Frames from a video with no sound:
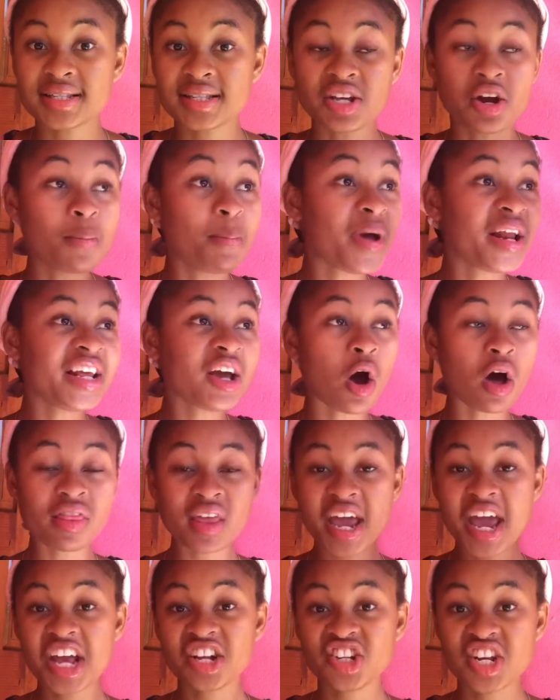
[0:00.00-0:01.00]
There are many other
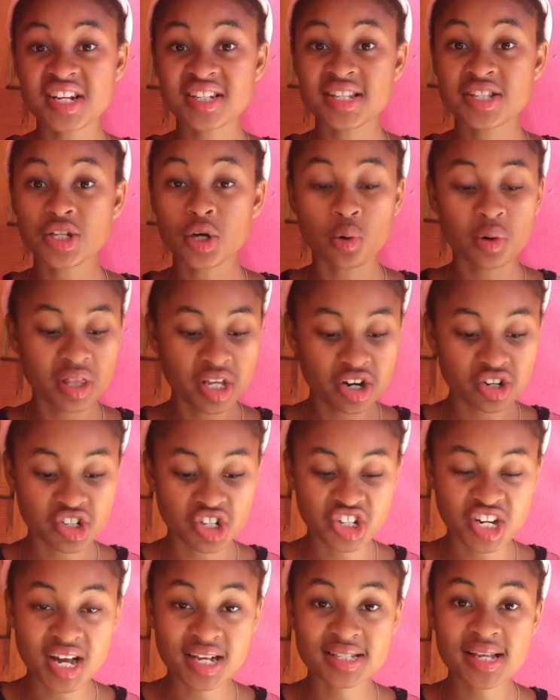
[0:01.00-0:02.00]
agencies out there,
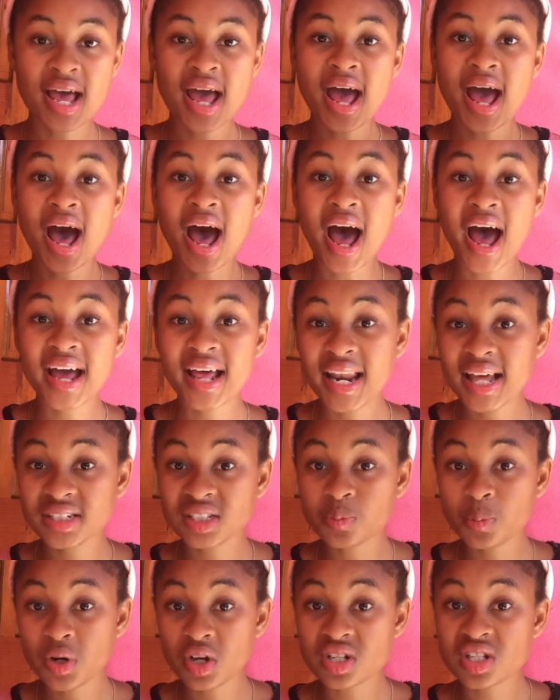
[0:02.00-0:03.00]
such as
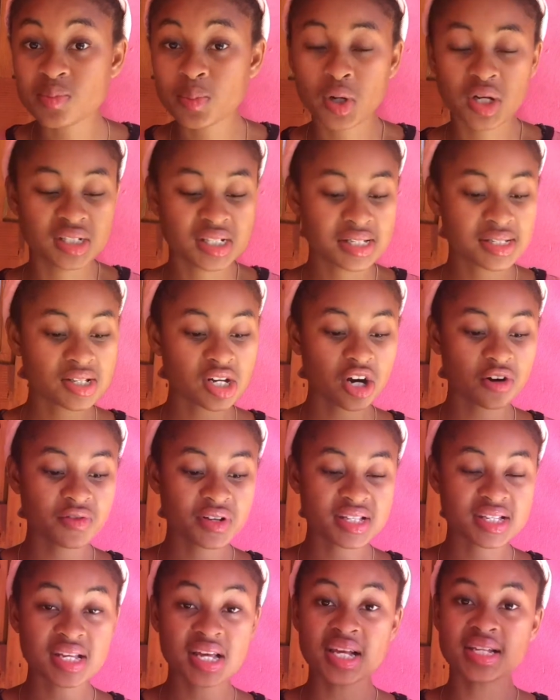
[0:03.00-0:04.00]
Island Plus
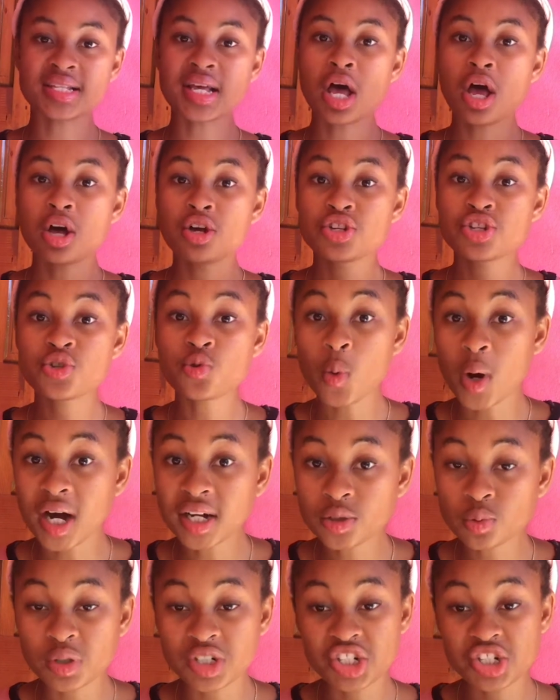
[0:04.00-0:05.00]
Multi-Services,
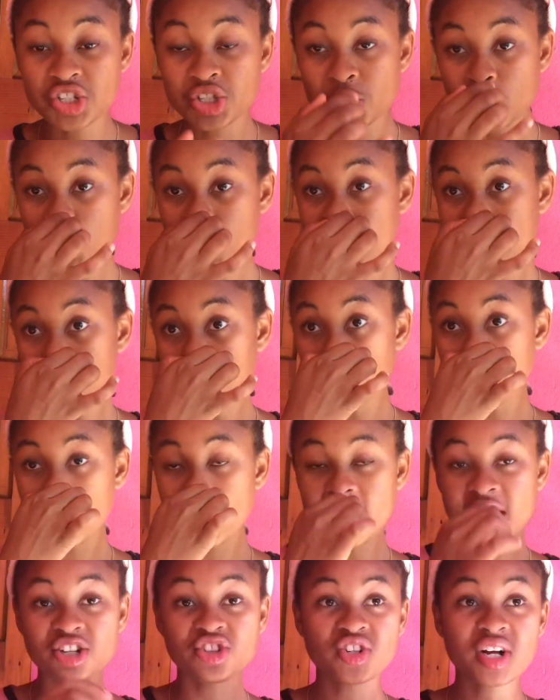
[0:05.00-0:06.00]
SWAT, which is Student Work
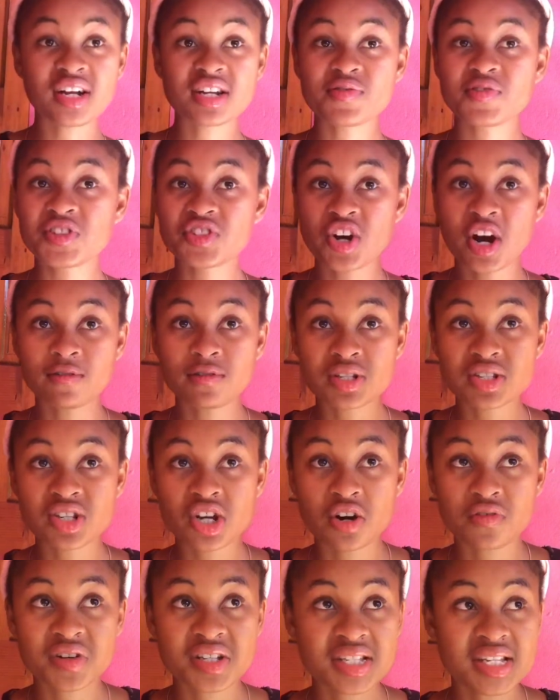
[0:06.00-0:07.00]
and Travel
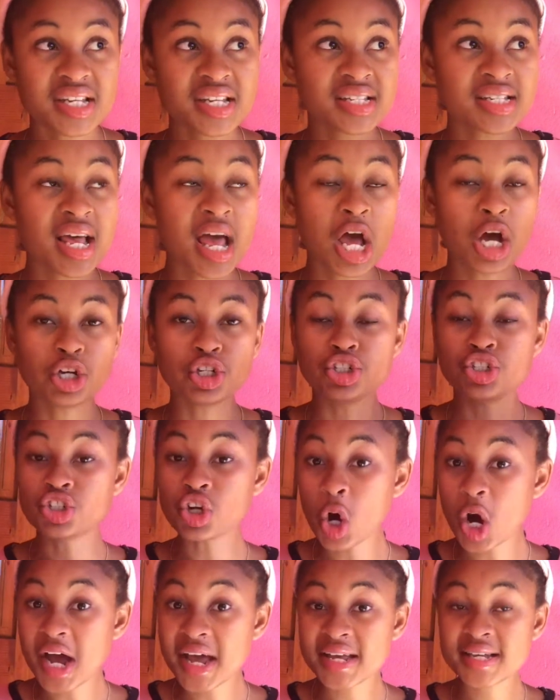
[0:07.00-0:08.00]
Services,
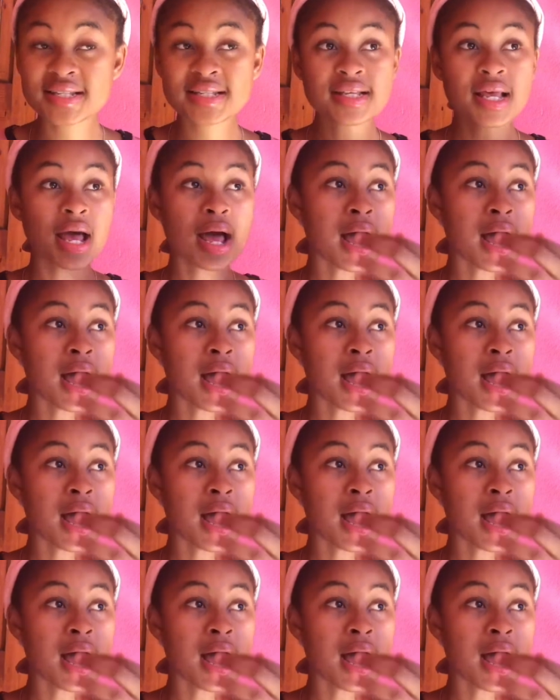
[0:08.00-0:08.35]
Joyce.